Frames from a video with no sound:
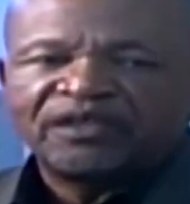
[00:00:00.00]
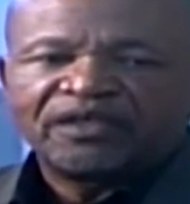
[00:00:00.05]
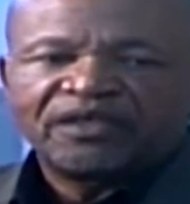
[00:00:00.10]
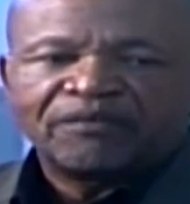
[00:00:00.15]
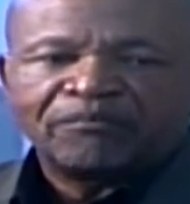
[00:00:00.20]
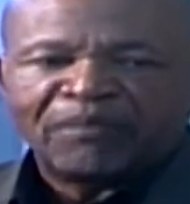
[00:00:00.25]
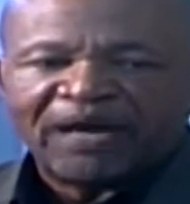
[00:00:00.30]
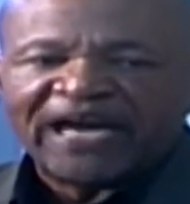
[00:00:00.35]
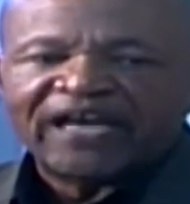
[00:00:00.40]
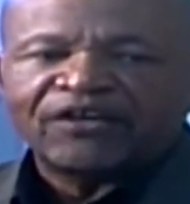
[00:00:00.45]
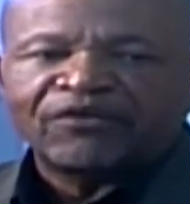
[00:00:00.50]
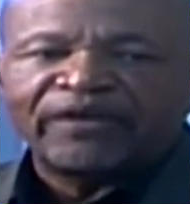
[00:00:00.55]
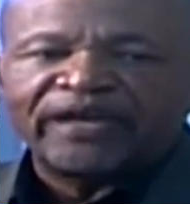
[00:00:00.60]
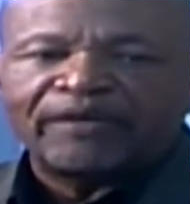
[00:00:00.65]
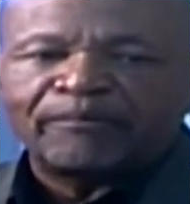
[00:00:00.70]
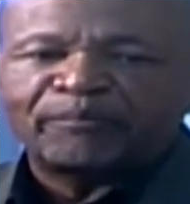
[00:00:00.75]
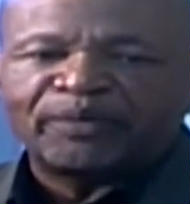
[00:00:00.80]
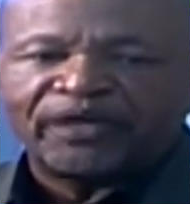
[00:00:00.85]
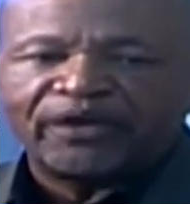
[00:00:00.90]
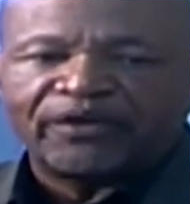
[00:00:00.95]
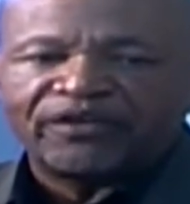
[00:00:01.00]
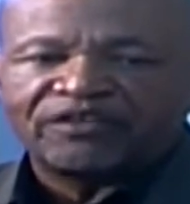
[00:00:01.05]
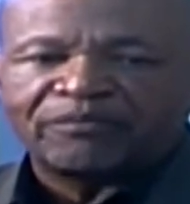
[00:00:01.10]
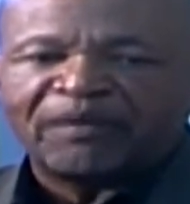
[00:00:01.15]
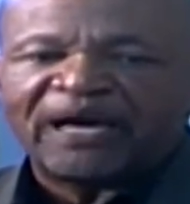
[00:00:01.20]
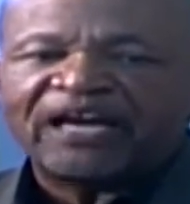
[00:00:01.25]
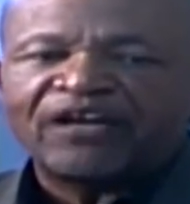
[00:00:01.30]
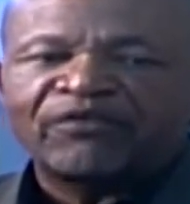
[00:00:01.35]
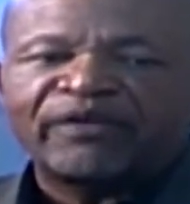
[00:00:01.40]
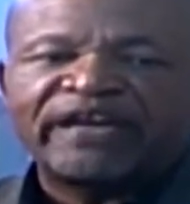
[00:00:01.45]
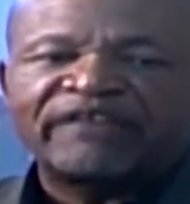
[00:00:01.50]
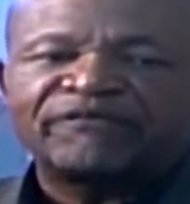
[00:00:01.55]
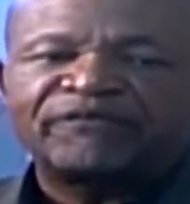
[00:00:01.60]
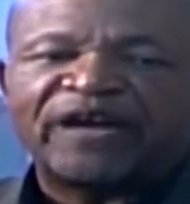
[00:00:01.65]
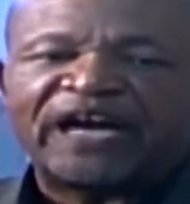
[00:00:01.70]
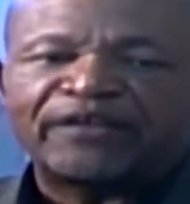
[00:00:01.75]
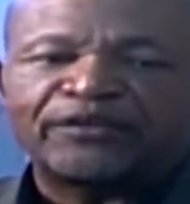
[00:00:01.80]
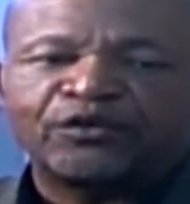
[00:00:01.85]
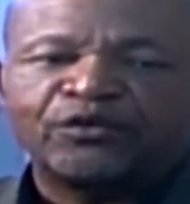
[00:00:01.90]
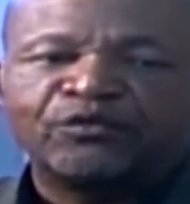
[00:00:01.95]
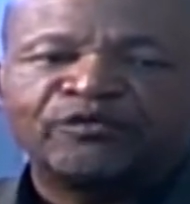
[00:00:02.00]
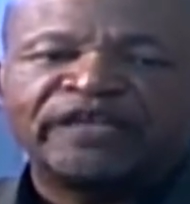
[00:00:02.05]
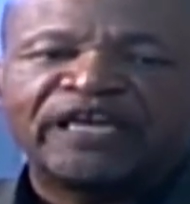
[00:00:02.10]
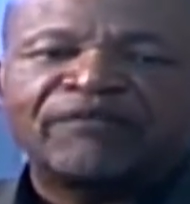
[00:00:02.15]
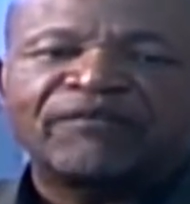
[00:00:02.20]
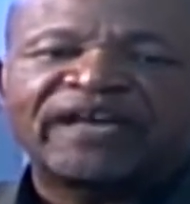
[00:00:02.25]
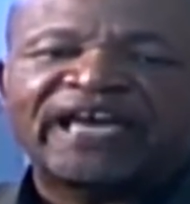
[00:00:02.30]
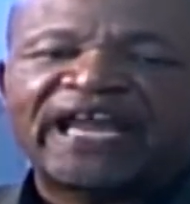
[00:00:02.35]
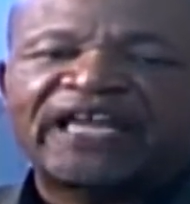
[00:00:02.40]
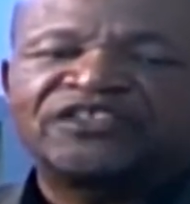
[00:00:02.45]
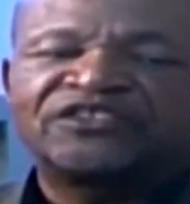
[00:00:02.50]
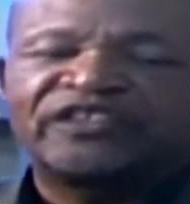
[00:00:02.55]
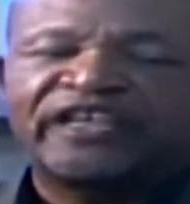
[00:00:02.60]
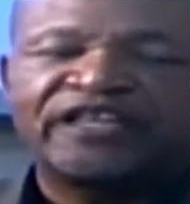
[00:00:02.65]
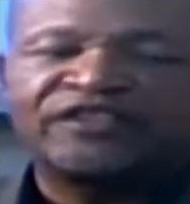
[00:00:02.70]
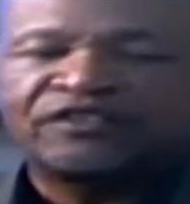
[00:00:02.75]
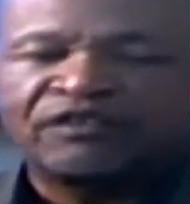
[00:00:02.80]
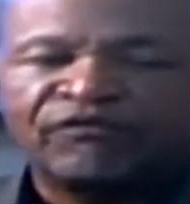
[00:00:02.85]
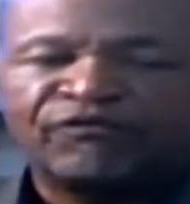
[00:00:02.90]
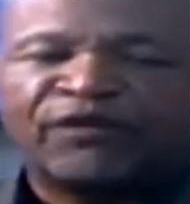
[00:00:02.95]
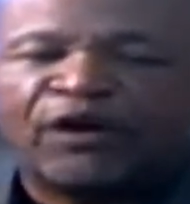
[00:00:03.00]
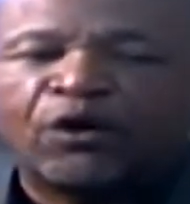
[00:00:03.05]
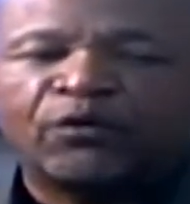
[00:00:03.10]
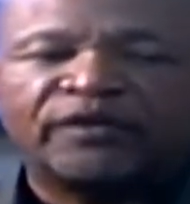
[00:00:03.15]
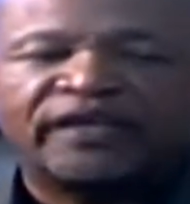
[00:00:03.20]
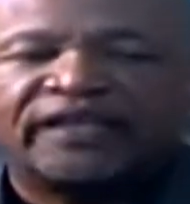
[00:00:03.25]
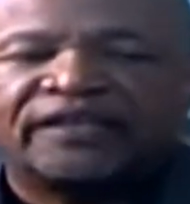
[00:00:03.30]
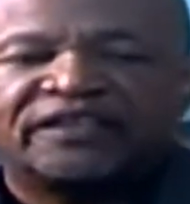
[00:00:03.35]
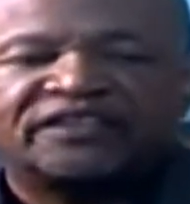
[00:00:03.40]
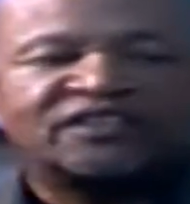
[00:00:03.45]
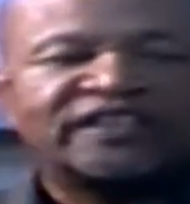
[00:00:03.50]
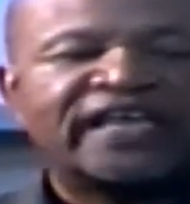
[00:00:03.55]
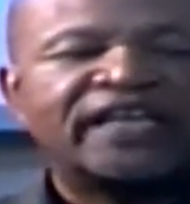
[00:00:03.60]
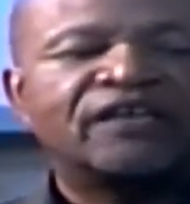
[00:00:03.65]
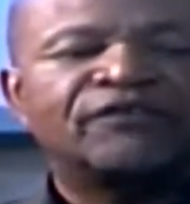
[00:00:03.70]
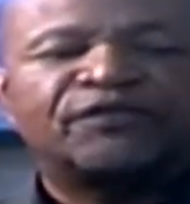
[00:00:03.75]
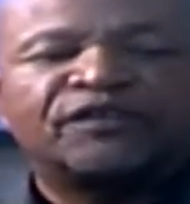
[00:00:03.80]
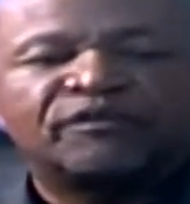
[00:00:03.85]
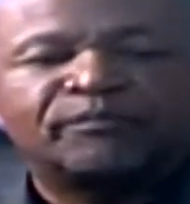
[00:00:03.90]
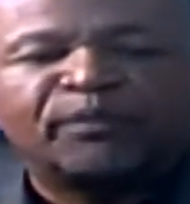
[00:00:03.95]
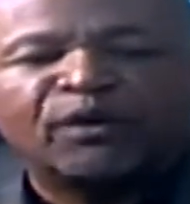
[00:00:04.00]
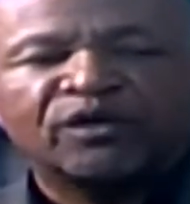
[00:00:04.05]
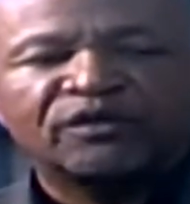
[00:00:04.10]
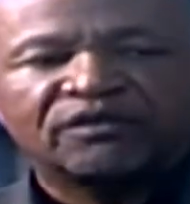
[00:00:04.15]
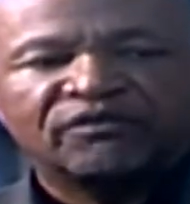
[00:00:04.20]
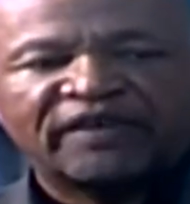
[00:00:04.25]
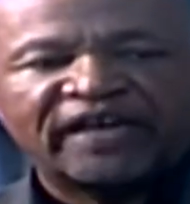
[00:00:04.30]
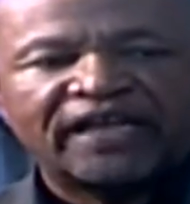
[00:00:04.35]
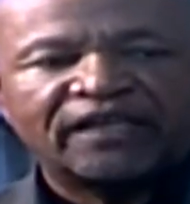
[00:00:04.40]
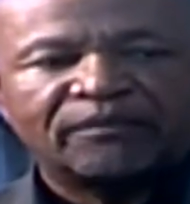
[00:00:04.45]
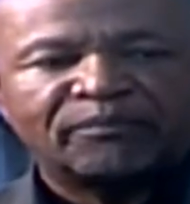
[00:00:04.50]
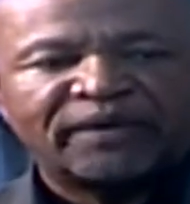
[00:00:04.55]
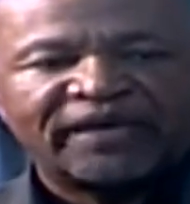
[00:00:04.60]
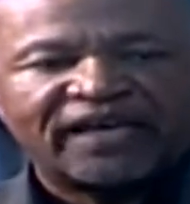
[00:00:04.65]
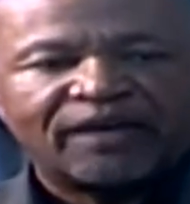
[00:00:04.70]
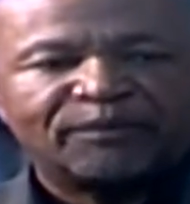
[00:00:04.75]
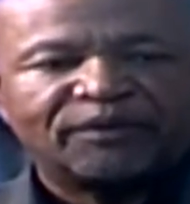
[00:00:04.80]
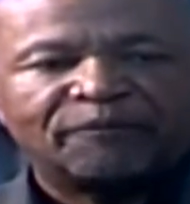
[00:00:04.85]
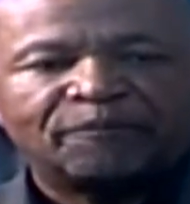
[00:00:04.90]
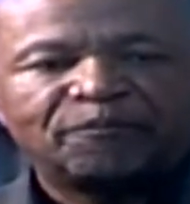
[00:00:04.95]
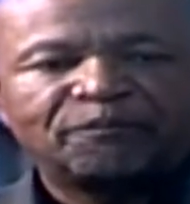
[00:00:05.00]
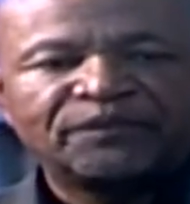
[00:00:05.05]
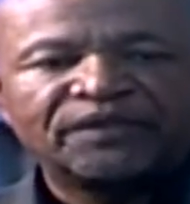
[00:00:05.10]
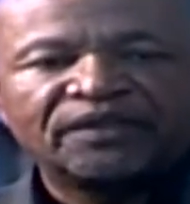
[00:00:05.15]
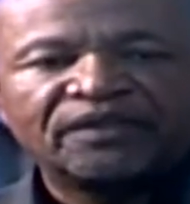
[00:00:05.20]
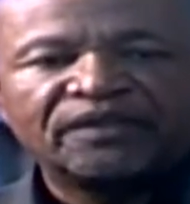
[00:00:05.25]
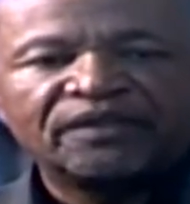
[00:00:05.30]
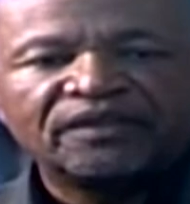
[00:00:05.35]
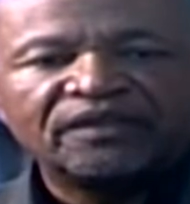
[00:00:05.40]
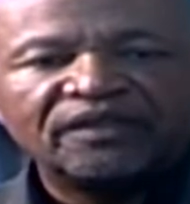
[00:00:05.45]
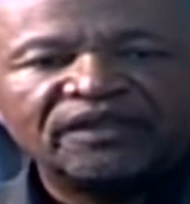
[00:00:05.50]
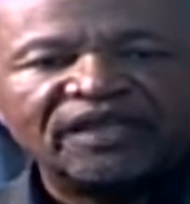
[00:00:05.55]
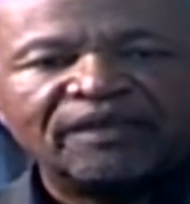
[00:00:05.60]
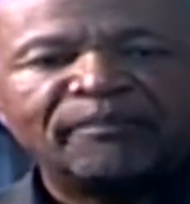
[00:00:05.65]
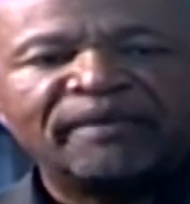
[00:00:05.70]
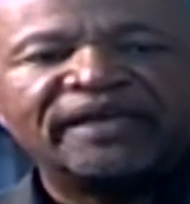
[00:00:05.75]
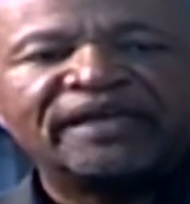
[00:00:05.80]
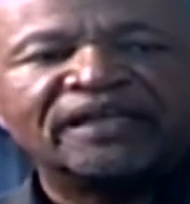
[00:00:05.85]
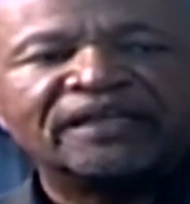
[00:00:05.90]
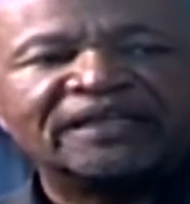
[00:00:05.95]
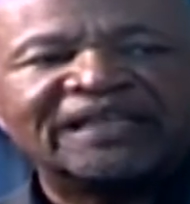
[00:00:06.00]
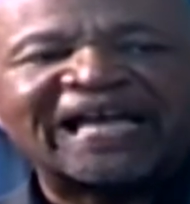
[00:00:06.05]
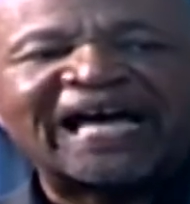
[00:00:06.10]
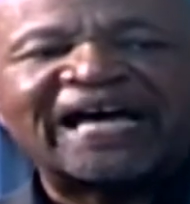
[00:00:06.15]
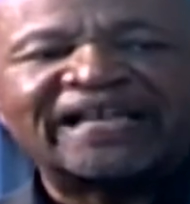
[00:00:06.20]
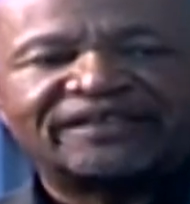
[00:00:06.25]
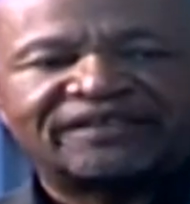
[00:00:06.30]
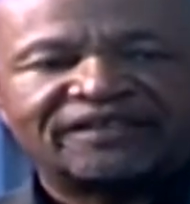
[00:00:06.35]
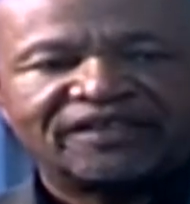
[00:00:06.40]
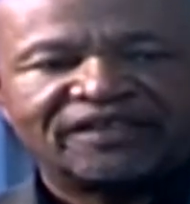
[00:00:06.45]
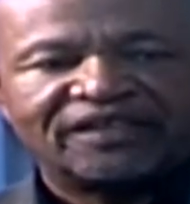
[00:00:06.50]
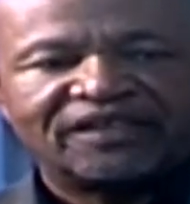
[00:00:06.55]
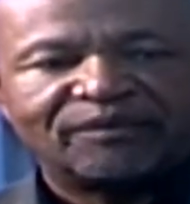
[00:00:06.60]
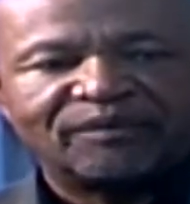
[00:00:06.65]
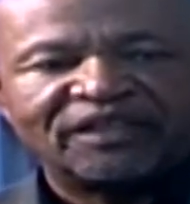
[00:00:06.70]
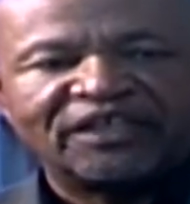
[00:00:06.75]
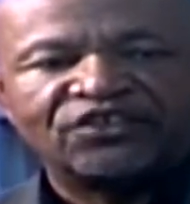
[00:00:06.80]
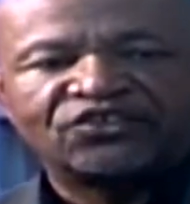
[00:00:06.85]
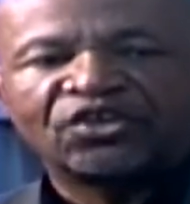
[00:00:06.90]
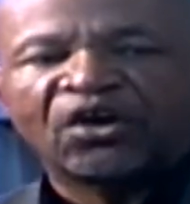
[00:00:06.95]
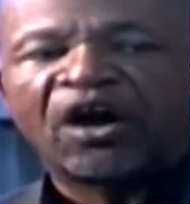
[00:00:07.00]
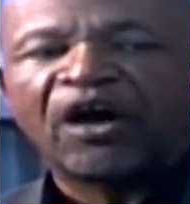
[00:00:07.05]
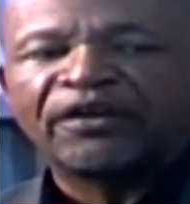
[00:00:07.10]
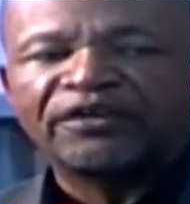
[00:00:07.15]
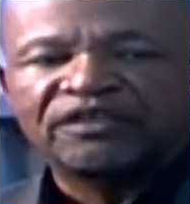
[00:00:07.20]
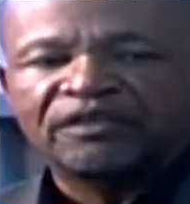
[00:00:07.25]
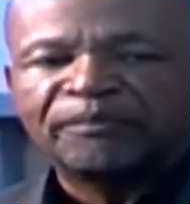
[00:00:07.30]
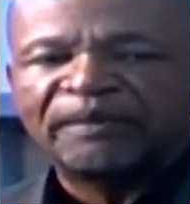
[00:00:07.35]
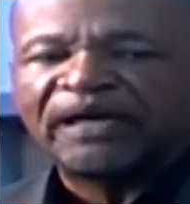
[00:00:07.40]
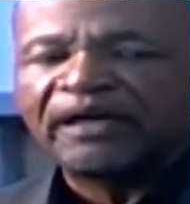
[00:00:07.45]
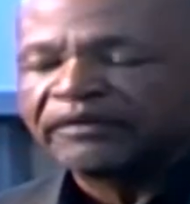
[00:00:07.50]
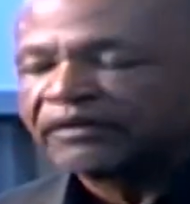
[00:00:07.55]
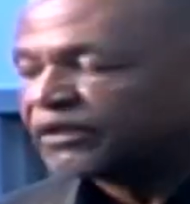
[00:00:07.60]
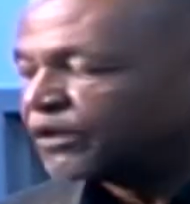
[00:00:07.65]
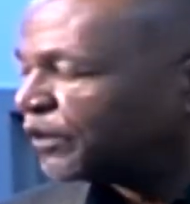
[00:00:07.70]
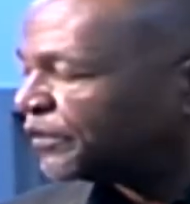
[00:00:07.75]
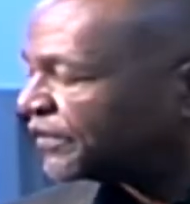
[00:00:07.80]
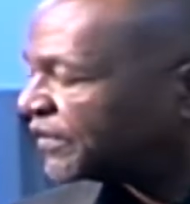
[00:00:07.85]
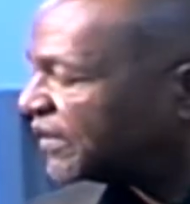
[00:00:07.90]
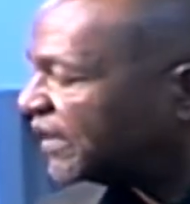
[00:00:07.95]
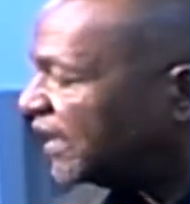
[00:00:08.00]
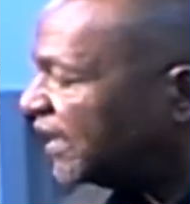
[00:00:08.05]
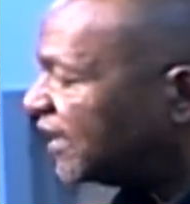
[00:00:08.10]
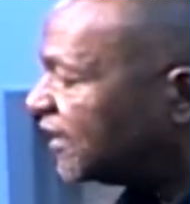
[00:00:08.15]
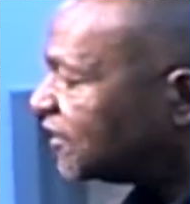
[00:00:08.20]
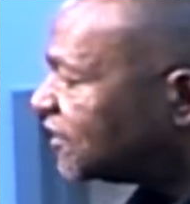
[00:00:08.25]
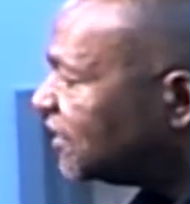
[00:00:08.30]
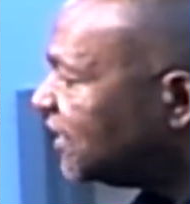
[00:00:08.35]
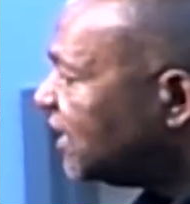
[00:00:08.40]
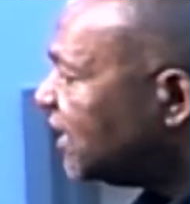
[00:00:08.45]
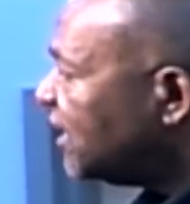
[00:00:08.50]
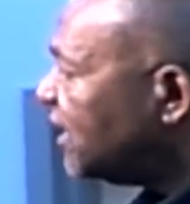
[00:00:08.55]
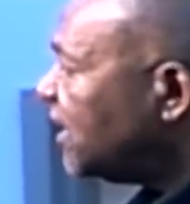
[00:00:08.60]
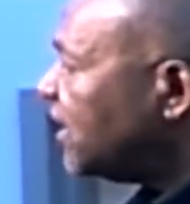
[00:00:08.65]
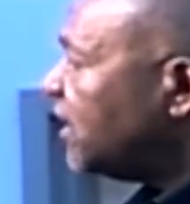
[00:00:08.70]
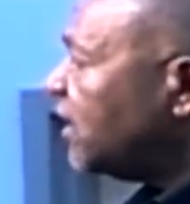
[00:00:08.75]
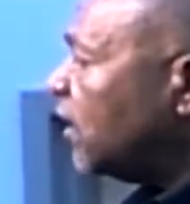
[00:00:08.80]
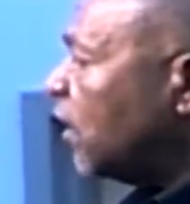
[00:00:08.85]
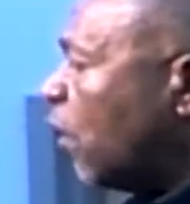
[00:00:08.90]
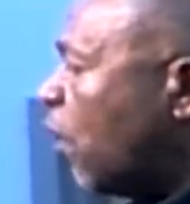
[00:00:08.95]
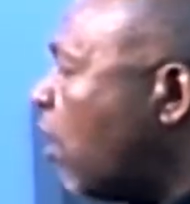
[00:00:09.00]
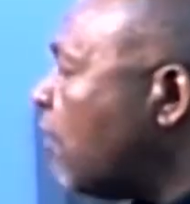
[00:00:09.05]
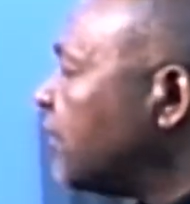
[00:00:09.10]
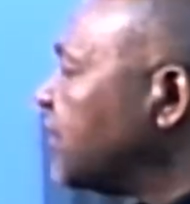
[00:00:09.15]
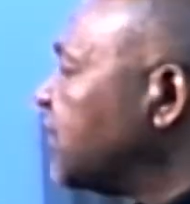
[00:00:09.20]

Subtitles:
my grandparents, my grandfather, who never got a chance to vote in the state of his birth of Alabama, it meant a lot to him. And he taught us about those things. Over the